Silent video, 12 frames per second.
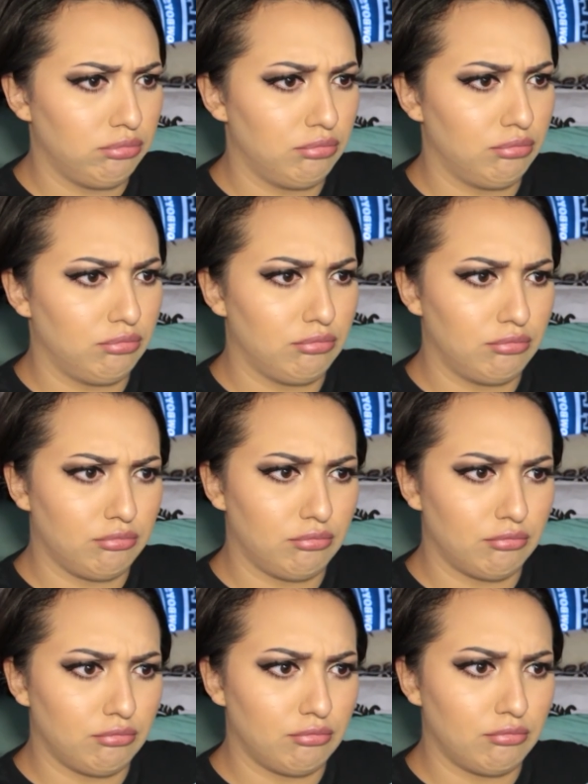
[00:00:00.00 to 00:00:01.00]

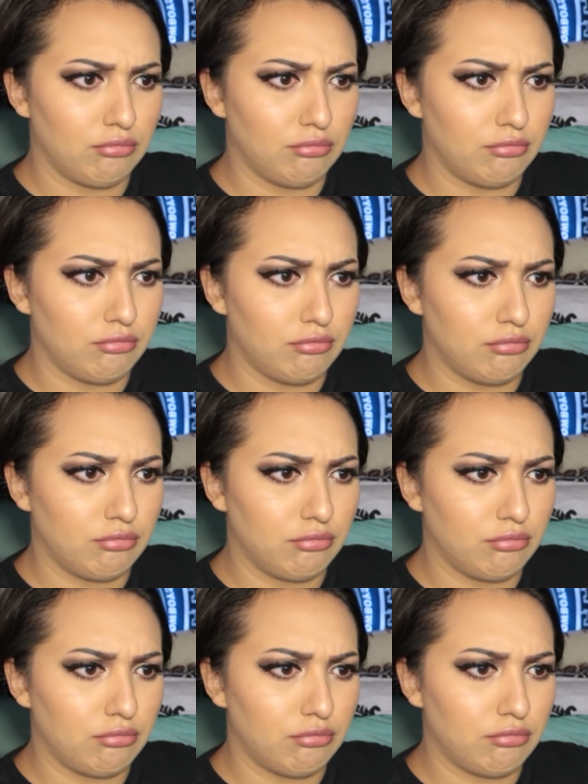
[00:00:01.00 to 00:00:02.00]

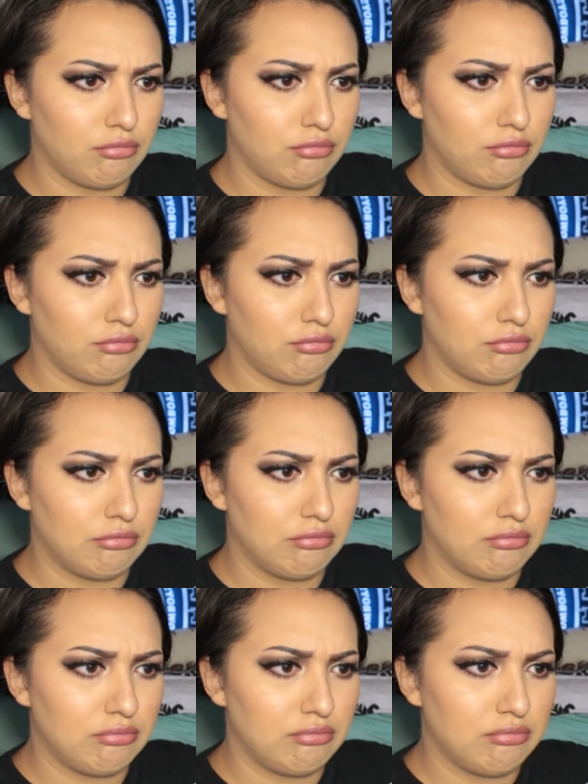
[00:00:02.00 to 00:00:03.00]

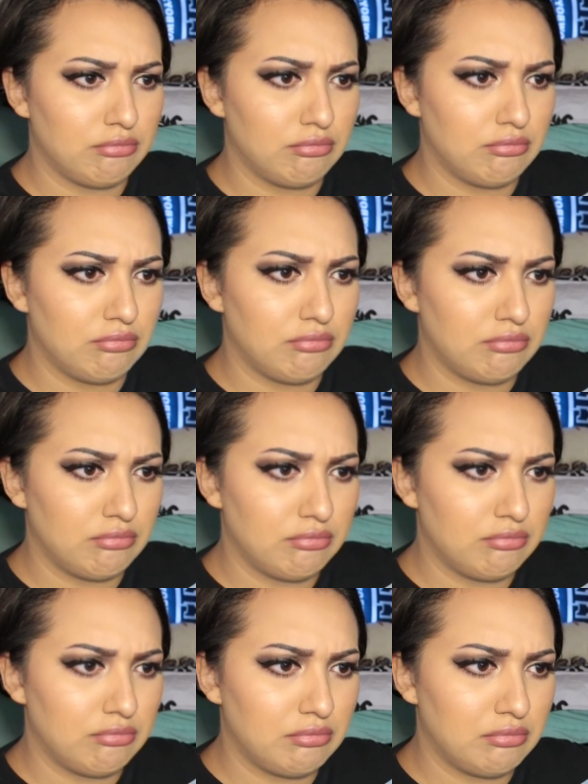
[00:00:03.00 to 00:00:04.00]

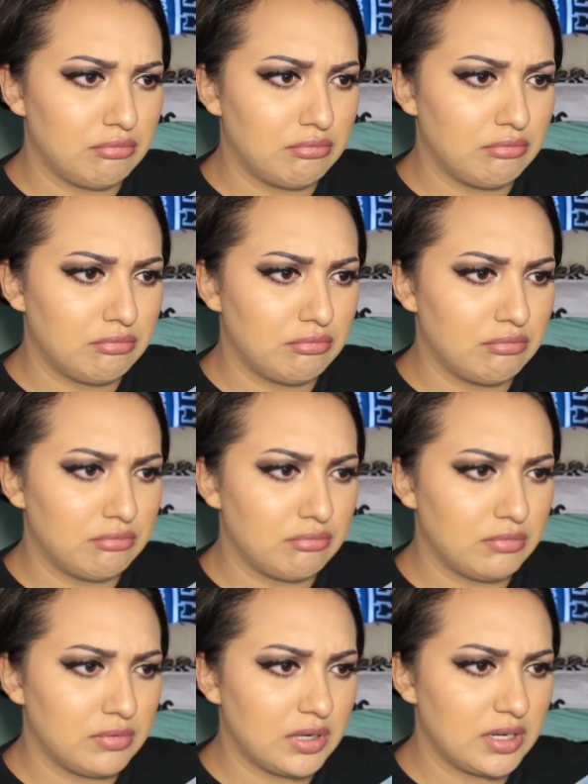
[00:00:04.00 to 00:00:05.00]

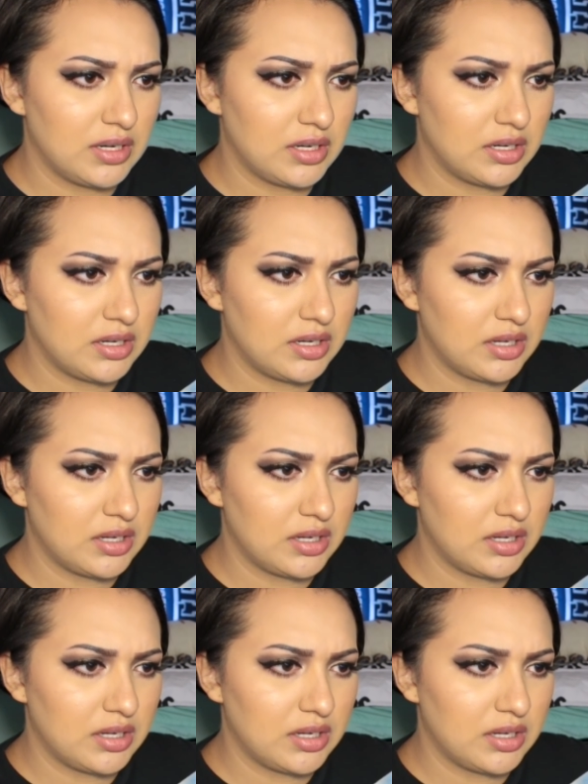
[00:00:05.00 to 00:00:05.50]
[no speech]